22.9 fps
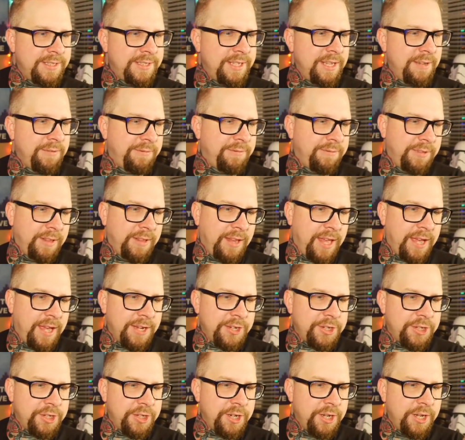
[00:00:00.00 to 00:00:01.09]
sit
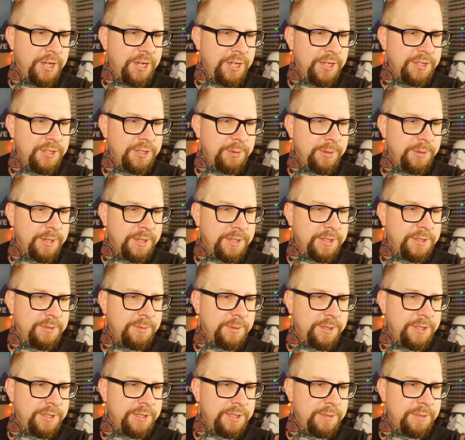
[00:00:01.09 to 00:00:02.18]
flush, so we're going to
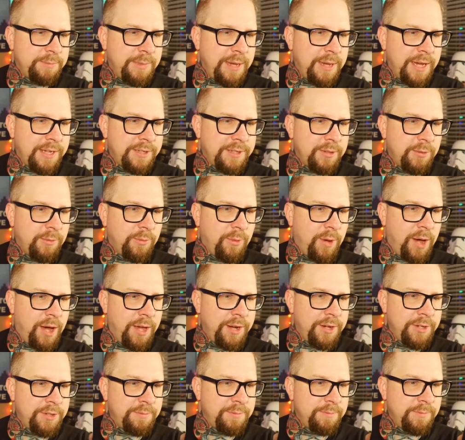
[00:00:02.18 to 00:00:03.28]
switch this back to
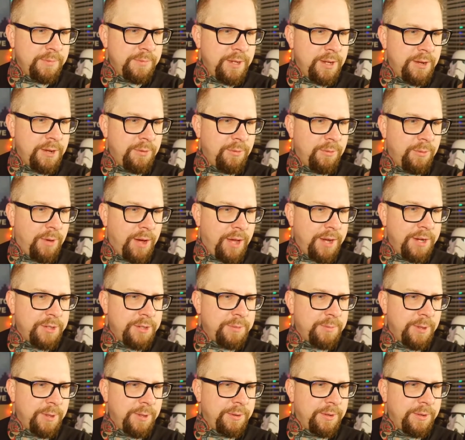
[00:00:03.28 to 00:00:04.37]
wattage
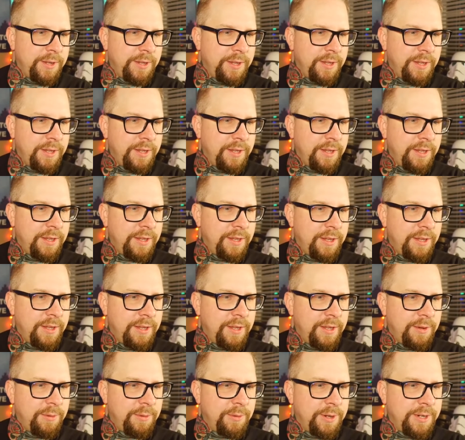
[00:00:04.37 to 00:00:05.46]
mode.
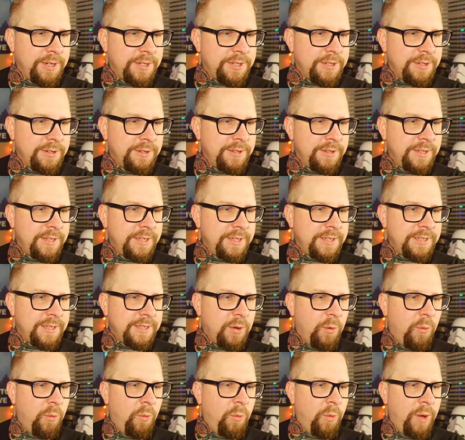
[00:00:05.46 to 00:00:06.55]
We're going to turn this
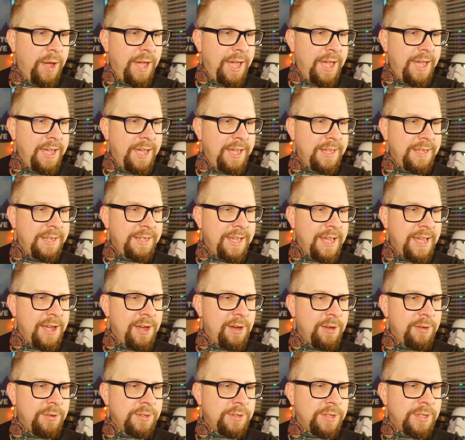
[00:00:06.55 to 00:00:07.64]
way
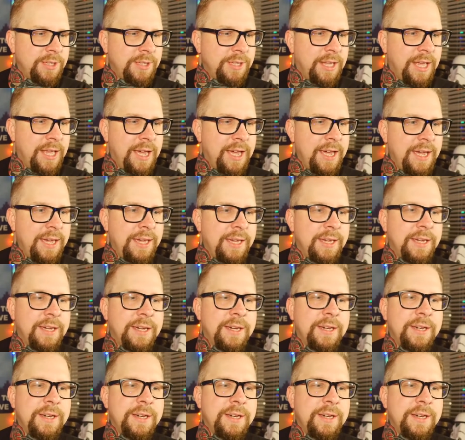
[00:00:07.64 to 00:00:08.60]
down to like,